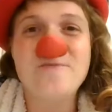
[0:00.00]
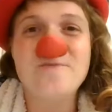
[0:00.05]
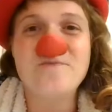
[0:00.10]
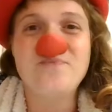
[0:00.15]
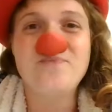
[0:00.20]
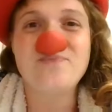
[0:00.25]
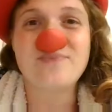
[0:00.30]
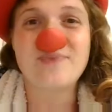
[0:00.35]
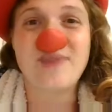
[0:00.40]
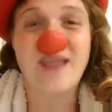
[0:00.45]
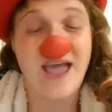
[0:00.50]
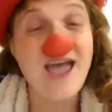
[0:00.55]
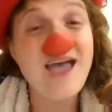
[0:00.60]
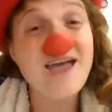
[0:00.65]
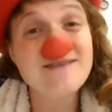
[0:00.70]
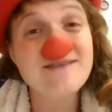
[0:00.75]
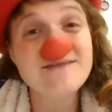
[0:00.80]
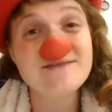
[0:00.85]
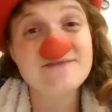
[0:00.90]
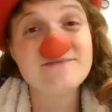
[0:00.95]

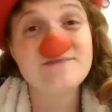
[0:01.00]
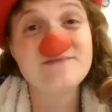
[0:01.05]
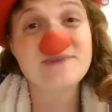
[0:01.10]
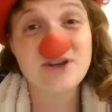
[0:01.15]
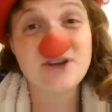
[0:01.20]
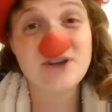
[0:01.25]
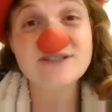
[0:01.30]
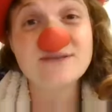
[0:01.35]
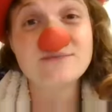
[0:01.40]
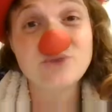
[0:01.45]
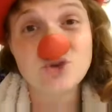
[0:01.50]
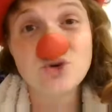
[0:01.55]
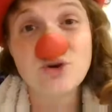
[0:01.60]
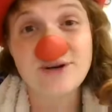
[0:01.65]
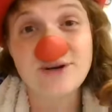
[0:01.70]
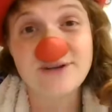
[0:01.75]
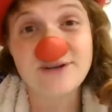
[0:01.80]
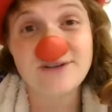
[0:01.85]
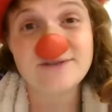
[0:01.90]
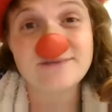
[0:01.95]
And
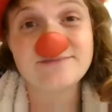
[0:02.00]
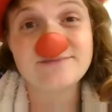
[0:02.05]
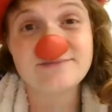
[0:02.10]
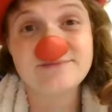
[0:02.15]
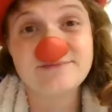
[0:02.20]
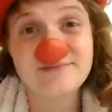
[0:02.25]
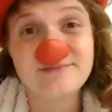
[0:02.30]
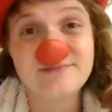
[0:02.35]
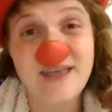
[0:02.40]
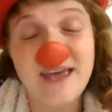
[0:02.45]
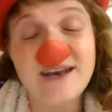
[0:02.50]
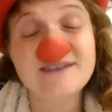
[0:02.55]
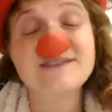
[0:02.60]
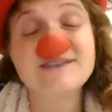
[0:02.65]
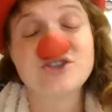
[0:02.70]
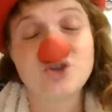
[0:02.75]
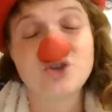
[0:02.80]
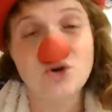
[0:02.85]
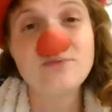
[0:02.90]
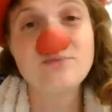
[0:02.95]
because I'm short,
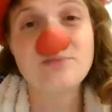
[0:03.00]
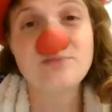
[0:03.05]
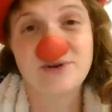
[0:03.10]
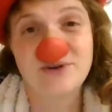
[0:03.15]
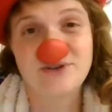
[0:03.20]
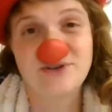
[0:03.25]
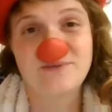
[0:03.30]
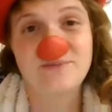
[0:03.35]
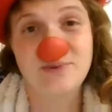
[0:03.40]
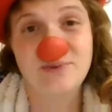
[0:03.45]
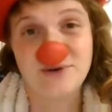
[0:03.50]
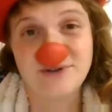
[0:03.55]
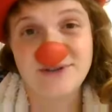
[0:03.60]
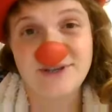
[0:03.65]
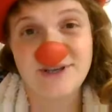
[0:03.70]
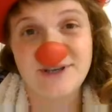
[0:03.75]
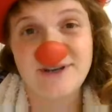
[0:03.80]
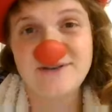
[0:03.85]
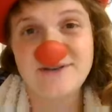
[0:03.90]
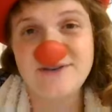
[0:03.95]
and as a short
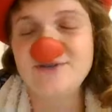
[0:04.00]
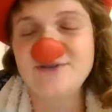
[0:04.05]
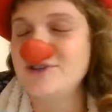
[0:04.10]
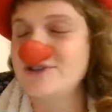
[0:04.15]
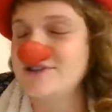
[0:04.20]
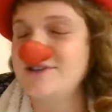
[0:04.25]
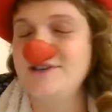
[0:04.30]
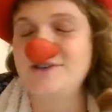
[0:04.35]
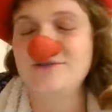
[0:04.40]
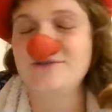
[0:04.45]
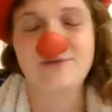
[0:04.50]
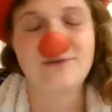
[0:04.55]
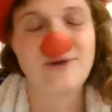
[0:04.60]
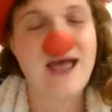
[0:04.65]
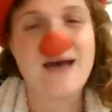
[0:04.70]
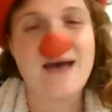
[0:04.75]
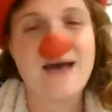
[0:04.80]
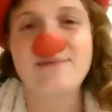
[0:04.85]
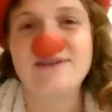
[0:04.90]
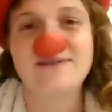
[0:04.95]
person, you
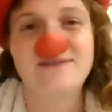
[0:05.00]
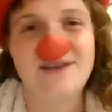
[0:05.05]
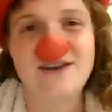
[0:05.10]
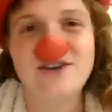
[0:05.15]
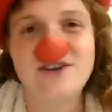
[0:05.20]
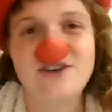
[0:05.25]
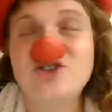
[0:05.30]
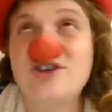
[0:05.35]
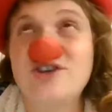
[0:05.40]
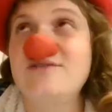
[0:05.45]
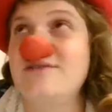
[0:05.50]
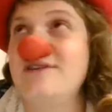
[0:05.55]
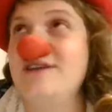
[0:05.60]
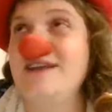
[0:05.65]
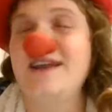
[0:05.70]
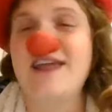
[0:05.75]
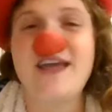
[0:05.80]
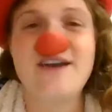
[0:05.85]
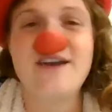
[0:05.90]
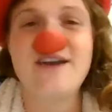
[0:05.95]
just need to grab
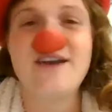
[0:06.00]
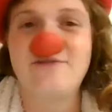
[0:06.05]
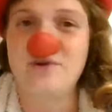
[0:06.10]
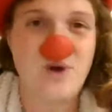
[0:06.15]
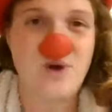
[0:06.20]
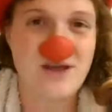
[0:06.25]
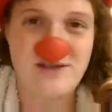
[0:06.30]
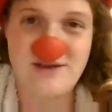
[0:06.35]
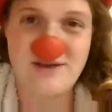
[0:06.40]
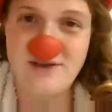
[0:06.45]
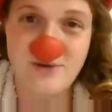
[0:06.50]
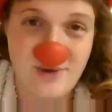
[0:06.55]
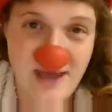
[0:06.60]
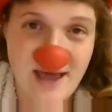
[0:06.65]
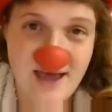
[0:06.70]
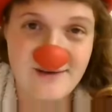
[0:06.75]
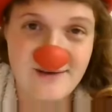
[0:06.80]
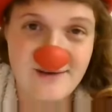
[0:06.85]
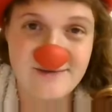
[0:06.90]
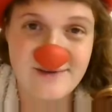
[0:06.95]
attention in every
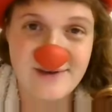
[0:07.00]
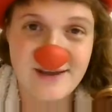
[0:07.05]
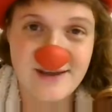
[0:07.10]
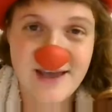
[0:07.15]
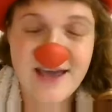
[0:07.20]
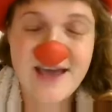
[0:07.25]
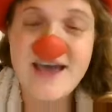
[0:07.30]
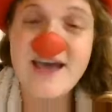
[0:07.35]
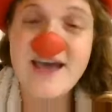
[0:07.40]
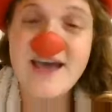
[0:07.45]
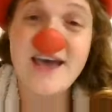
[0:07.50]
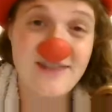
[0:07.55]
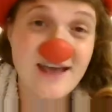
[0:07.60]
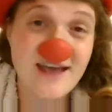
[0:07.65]
way that you can.